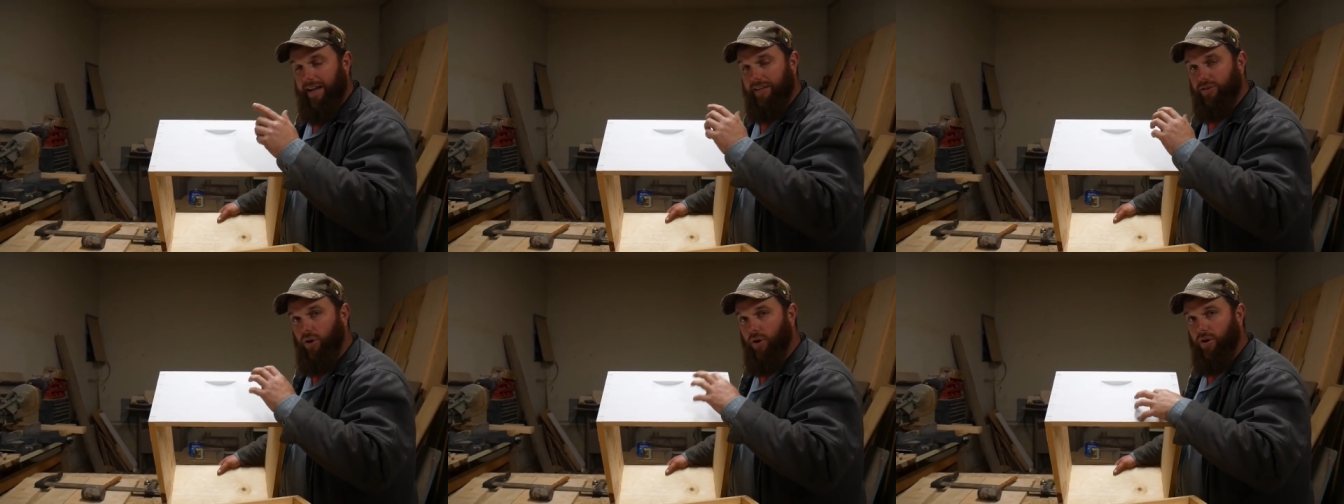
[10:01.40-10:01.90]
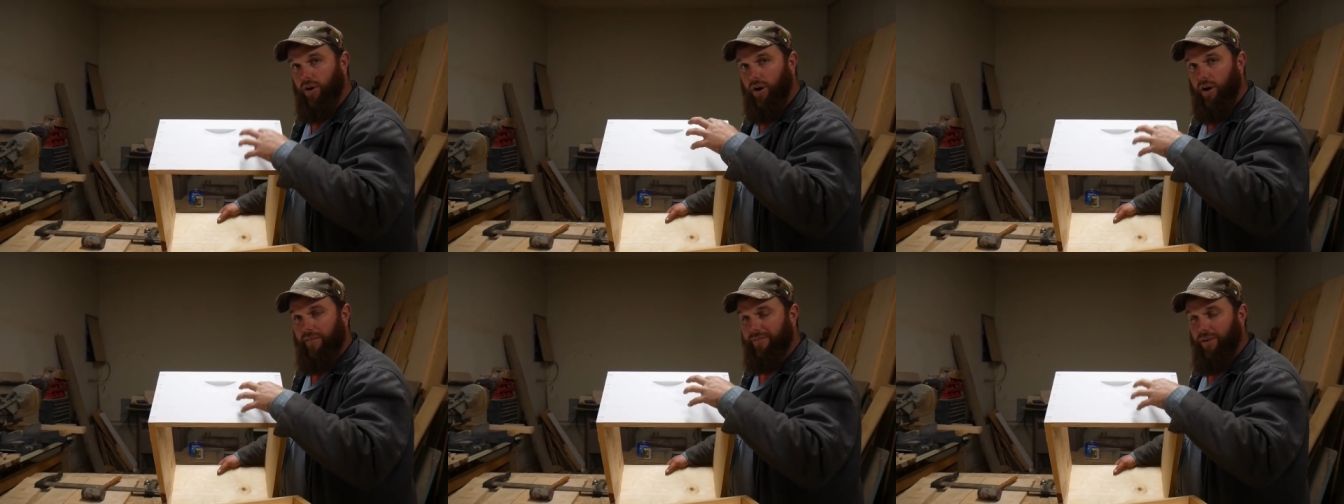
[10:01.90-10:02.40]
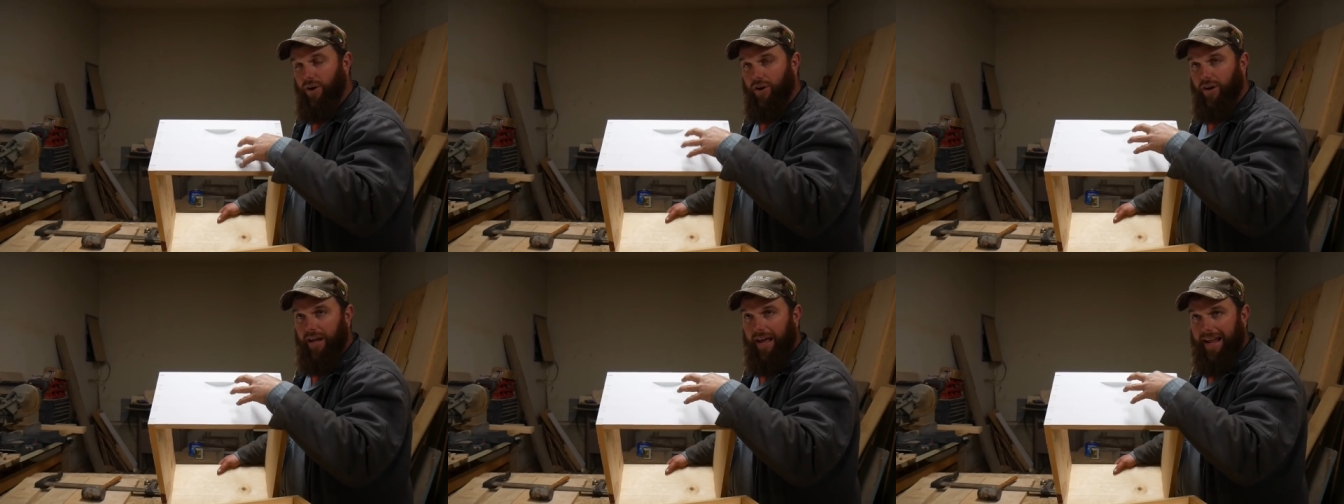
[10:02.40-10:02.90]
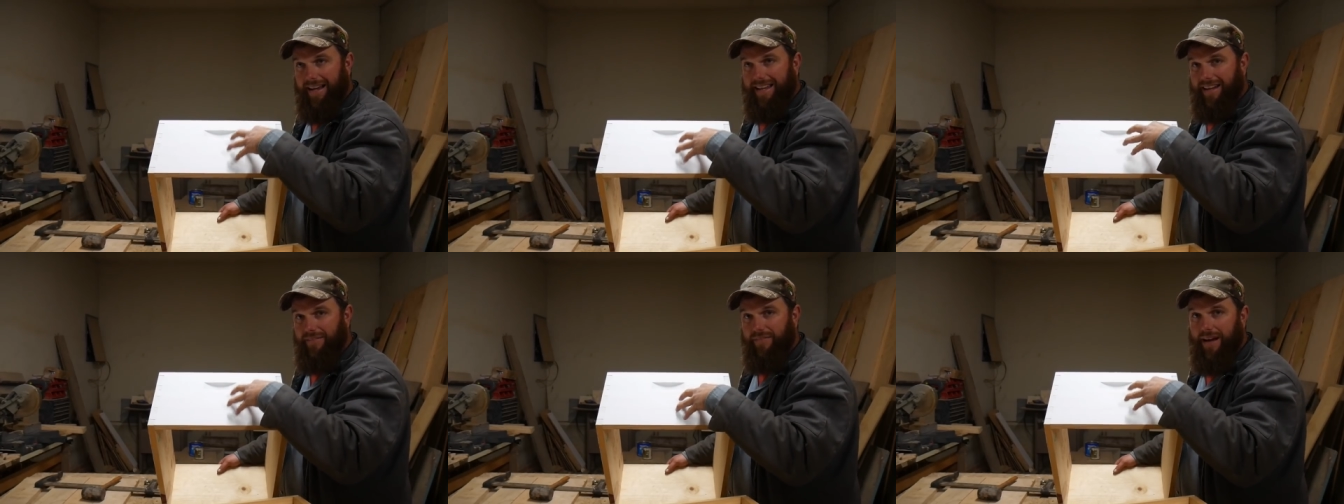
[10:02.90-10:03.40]
It's harder for her to
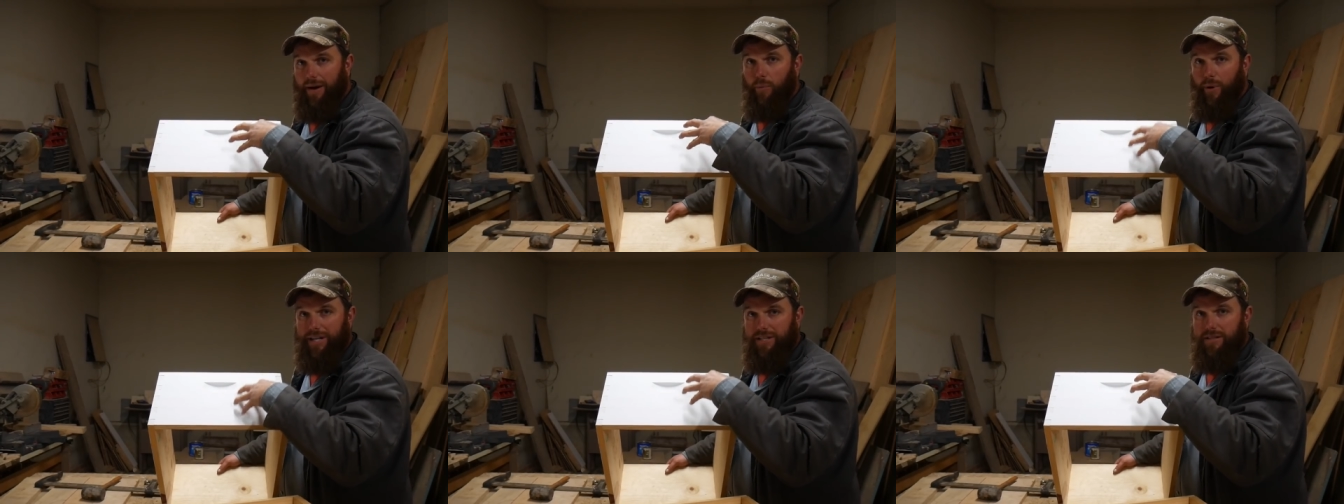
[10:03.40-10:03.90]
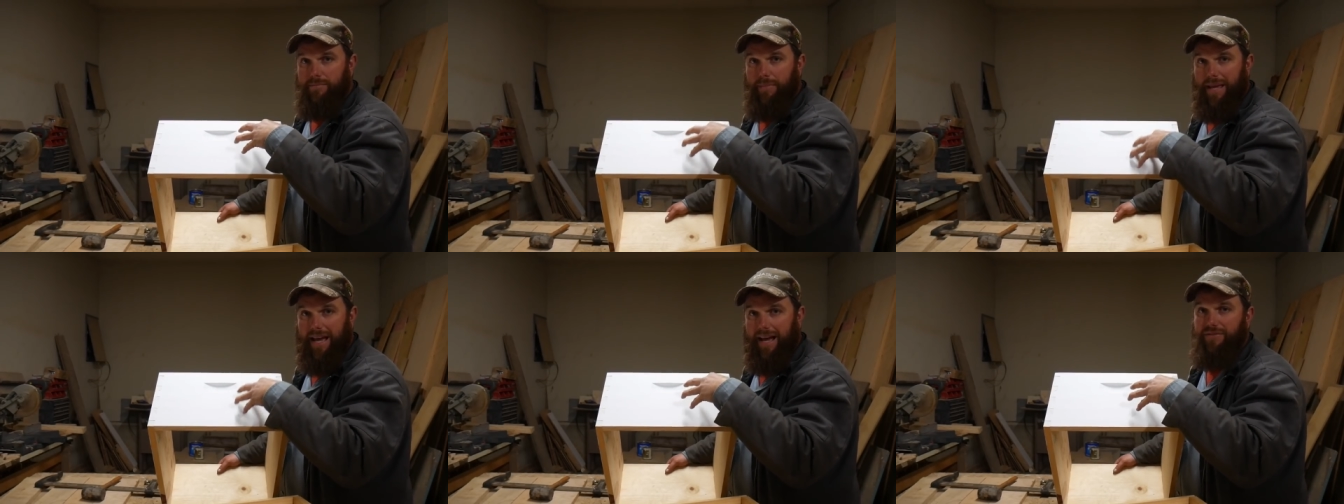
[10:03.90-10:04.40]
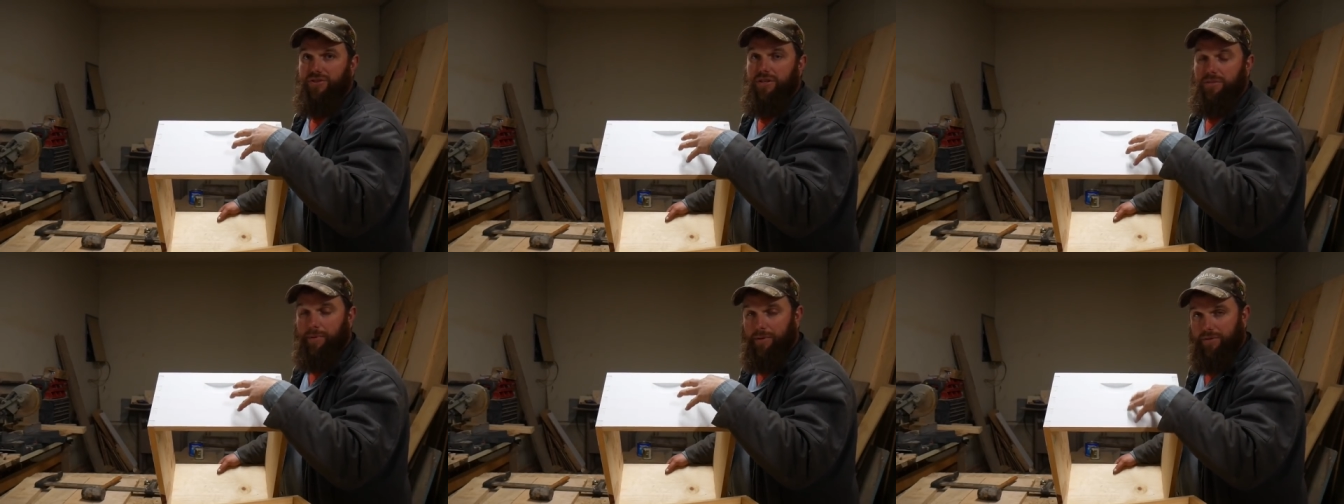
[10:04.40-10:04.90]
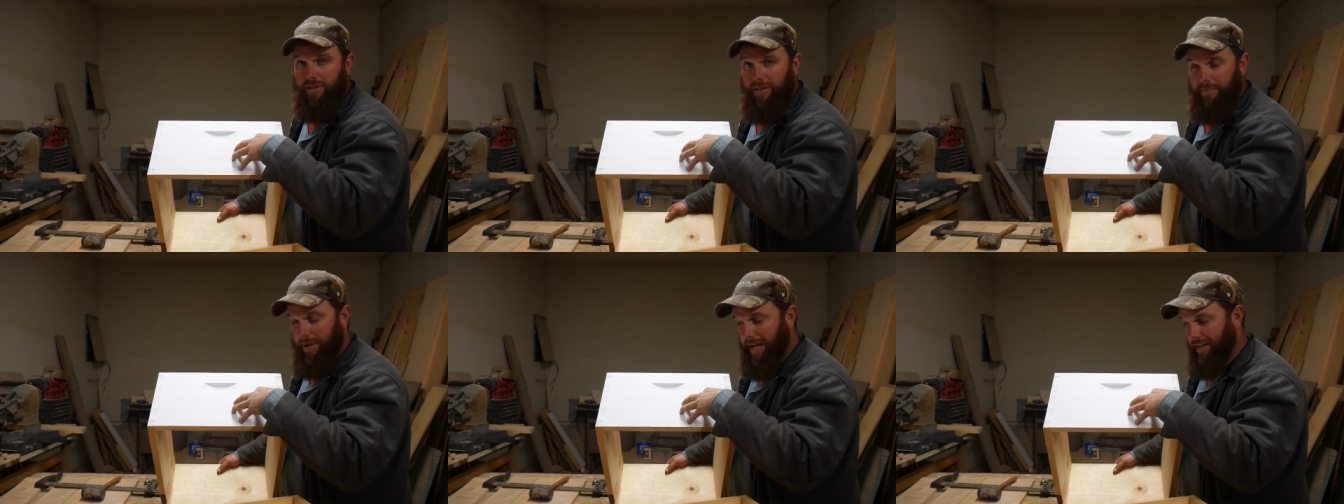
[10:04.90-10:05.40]
identify which beehive she's supposed to
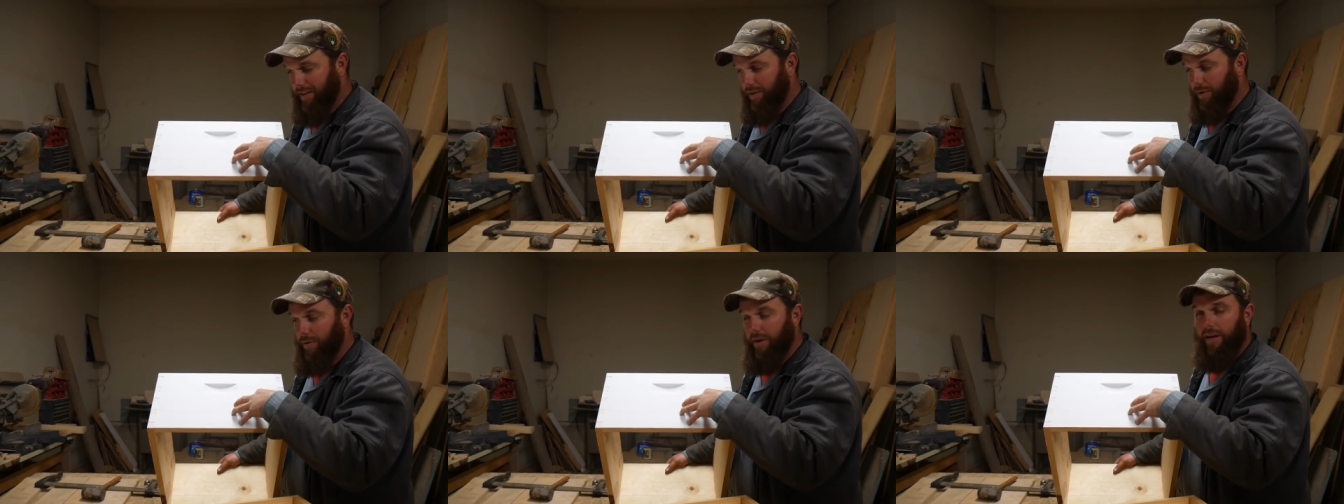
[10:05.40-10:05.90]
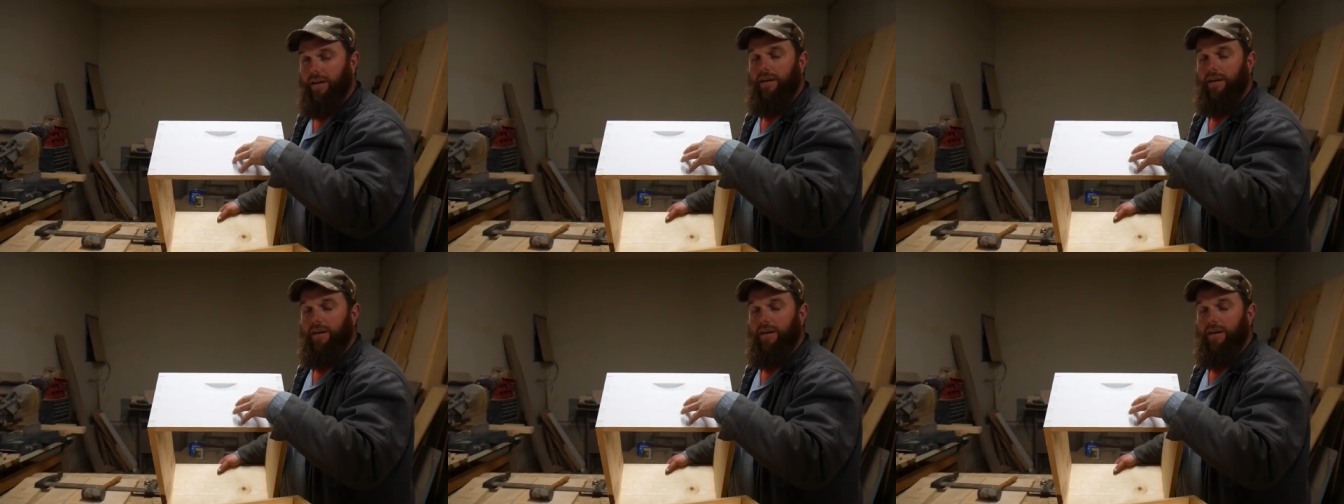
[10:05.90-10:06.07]
come back to,